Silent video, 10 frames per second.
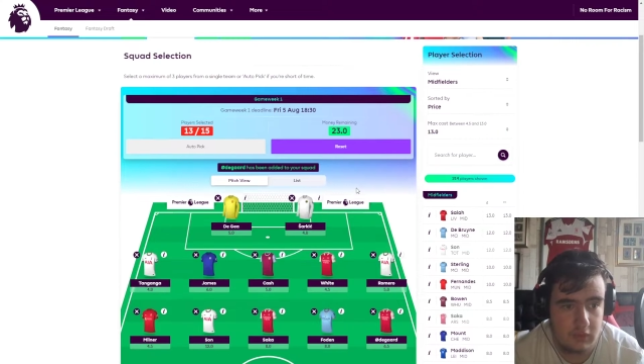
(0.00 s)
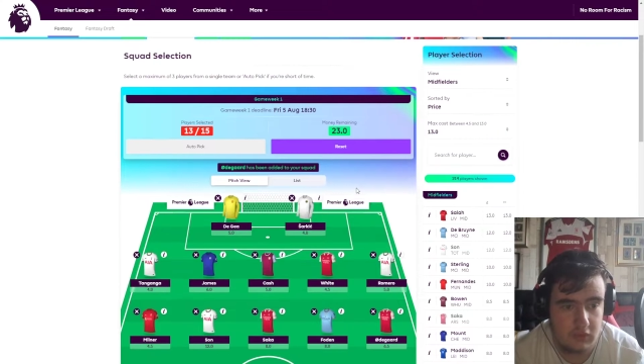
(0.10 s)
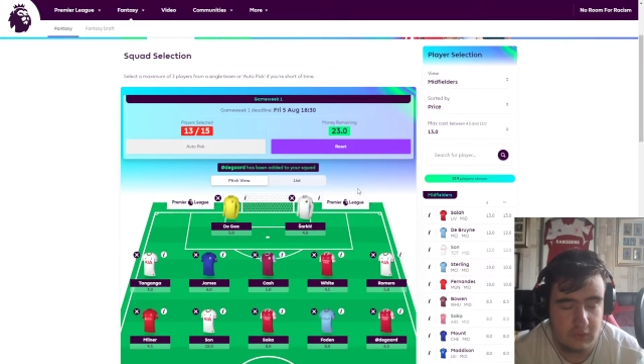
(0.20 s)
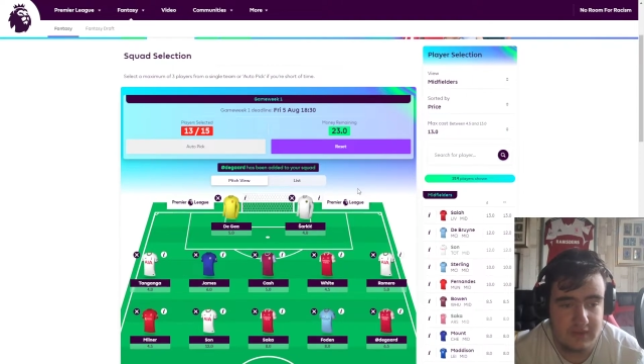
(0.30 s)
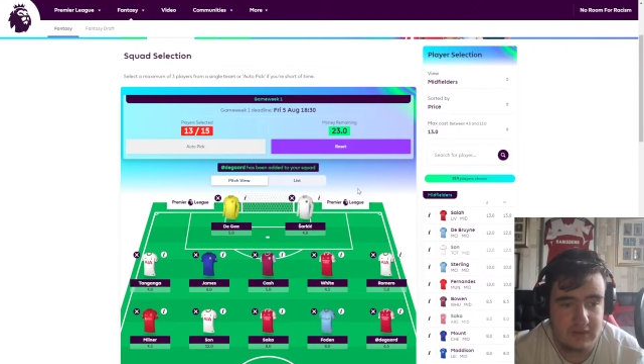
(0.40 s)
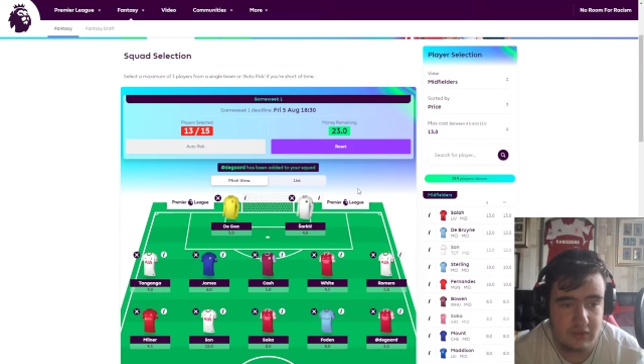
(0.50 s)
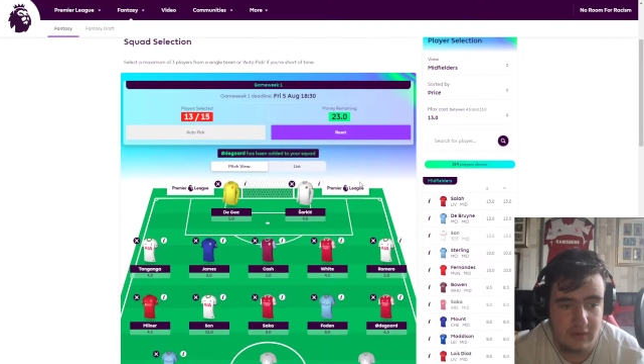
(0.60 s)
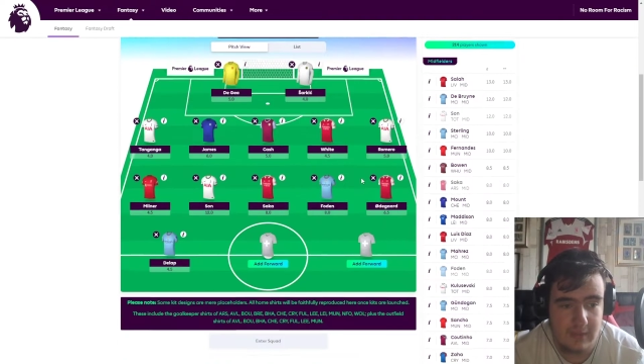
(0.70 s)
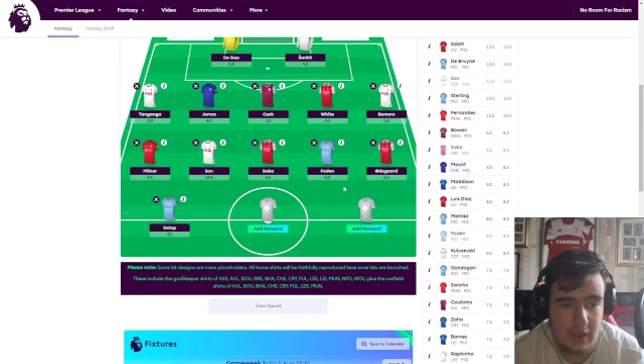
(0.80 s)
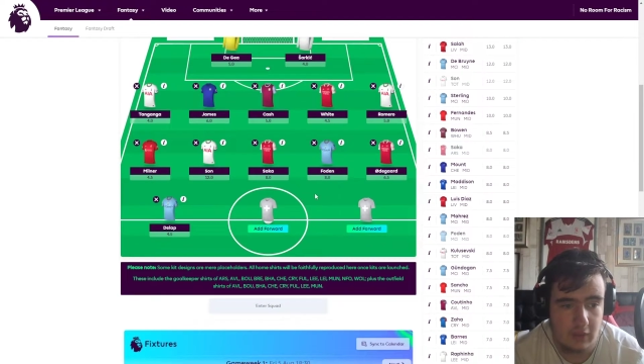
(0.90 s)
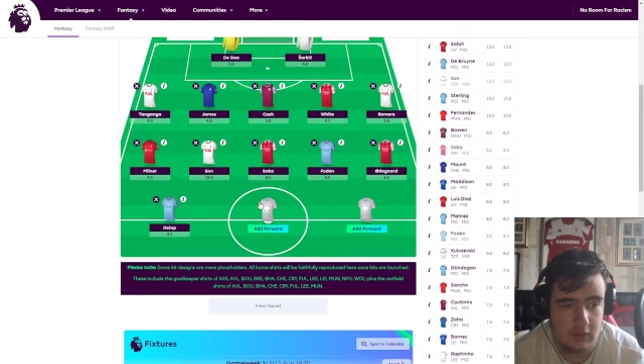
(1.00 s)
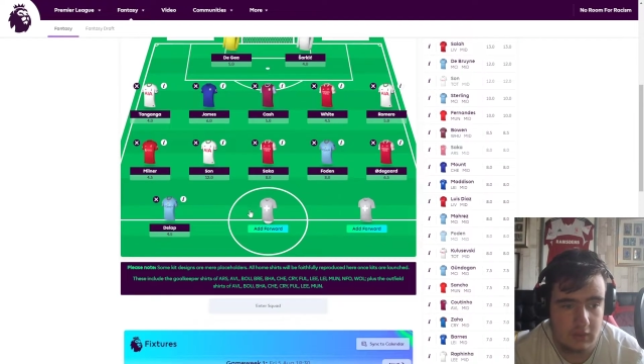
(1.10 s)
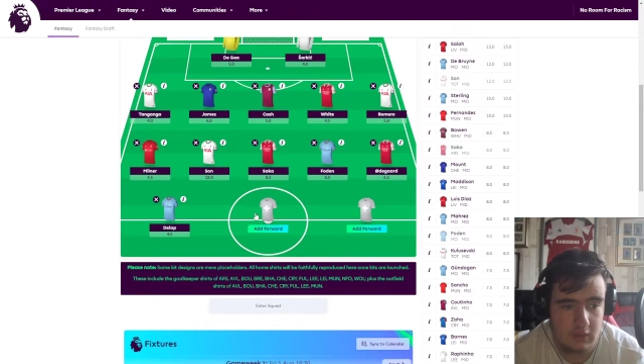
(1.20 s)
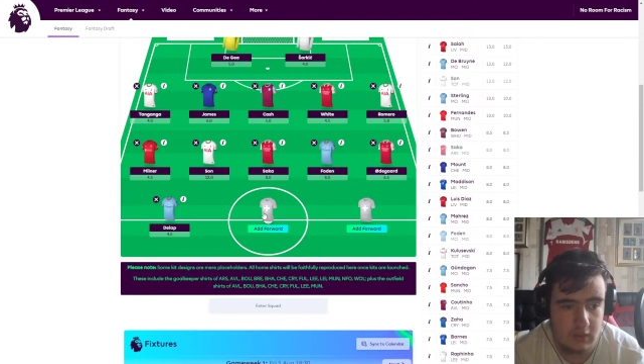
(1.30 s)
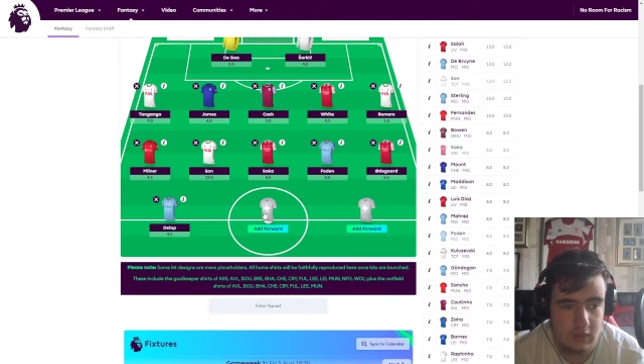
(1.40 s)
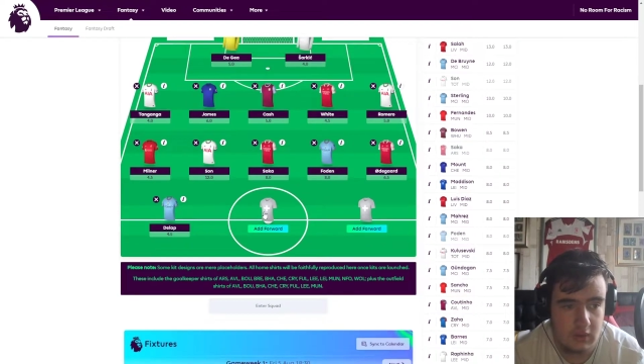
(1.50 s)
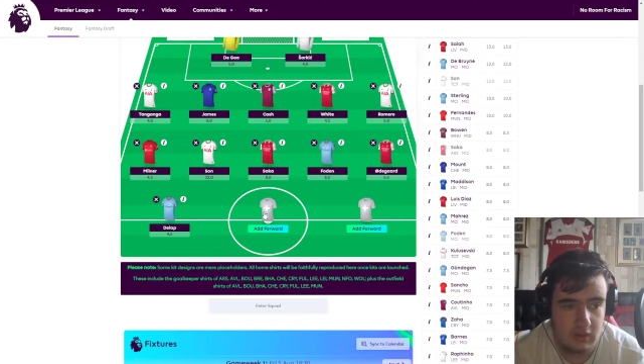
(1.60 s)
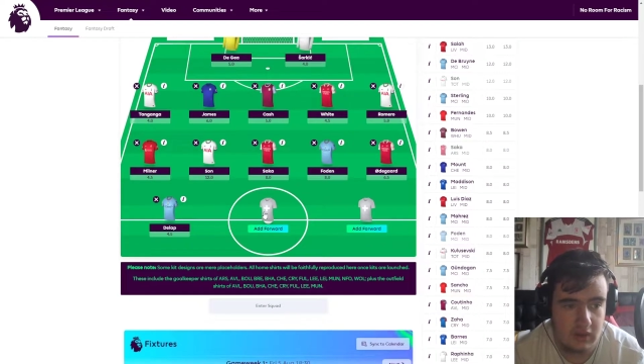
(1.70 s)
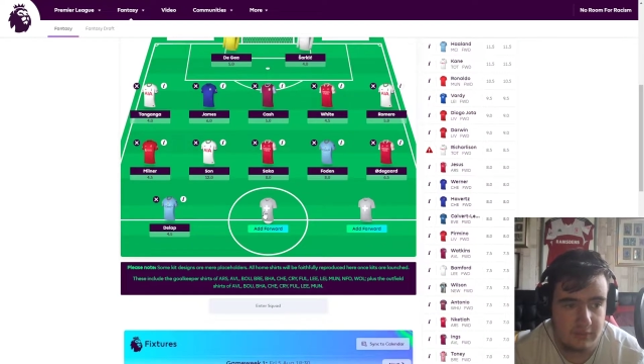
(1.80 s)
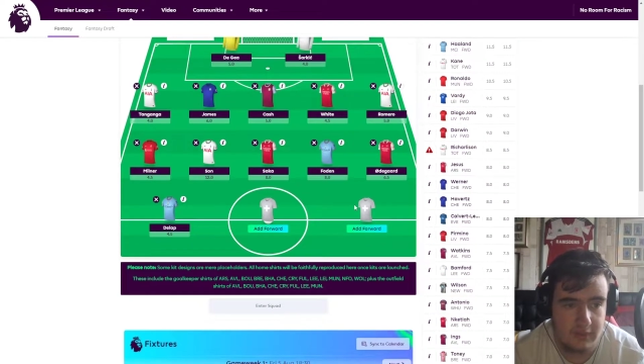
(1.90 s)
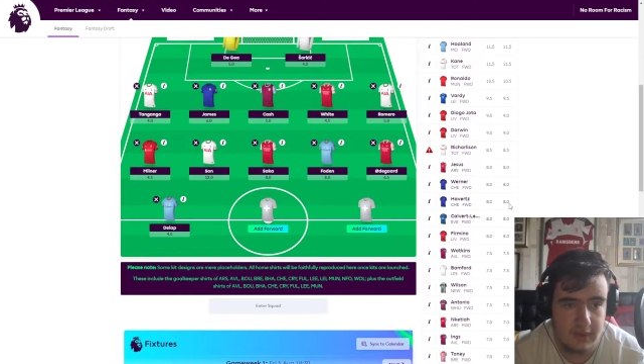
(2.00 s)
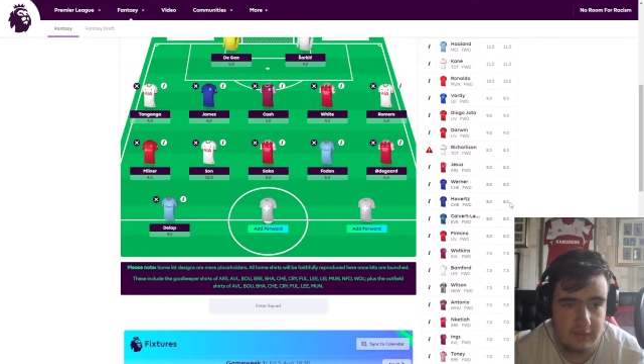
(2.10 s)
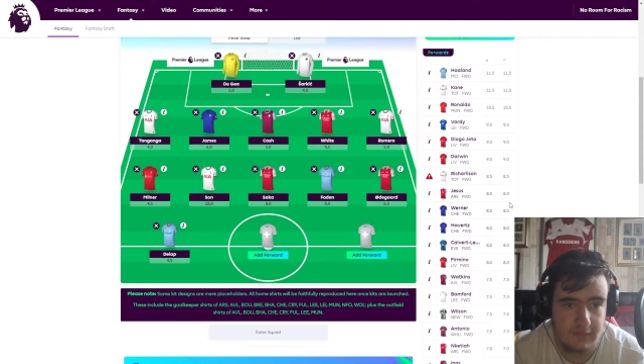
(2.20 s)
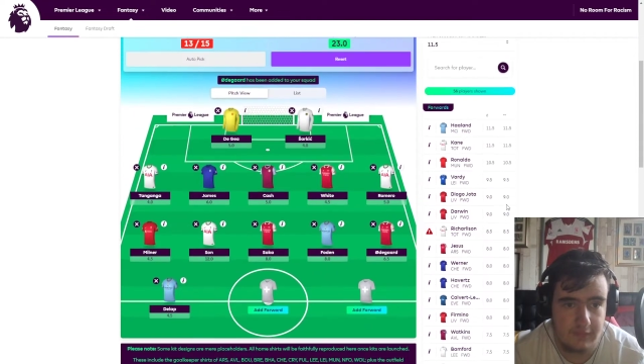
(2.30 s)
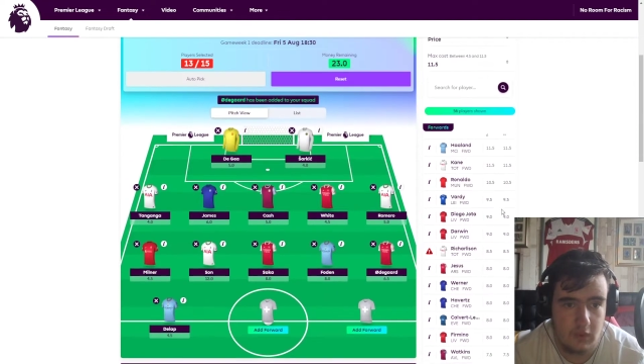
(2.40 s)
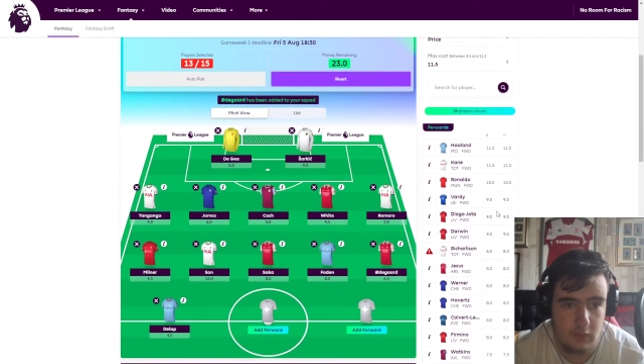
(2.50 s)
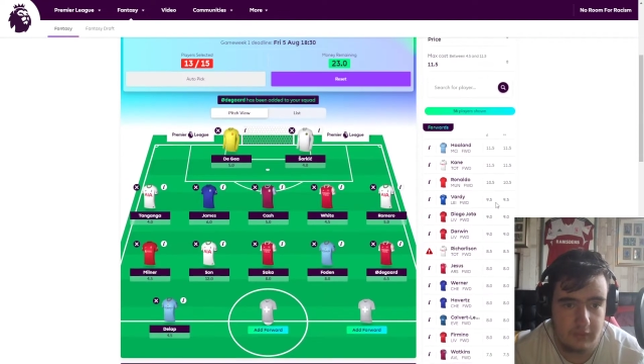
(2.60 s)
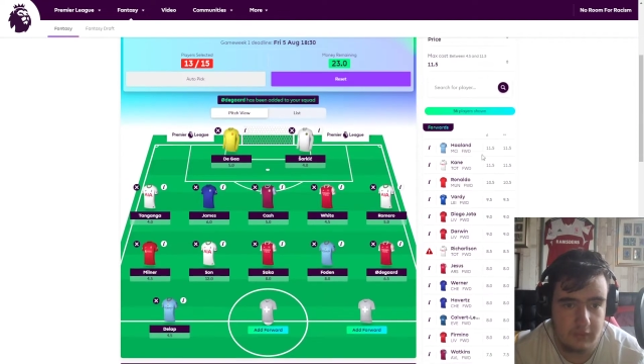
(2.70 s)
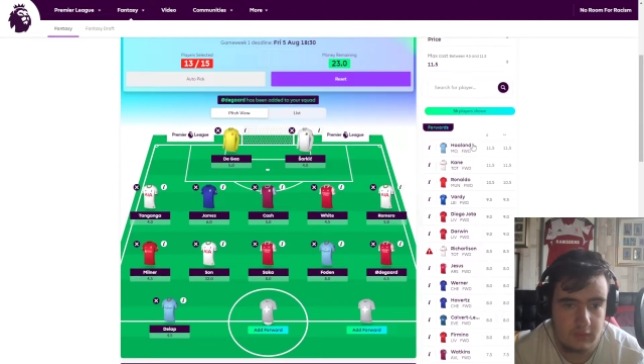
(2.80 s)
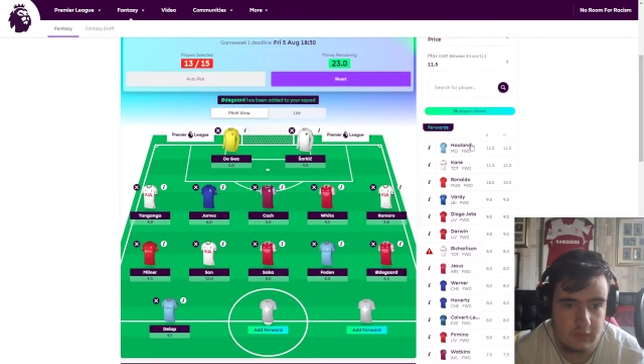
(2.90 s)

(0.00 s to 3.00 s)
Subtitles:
23 mil. That's plenty for forwards.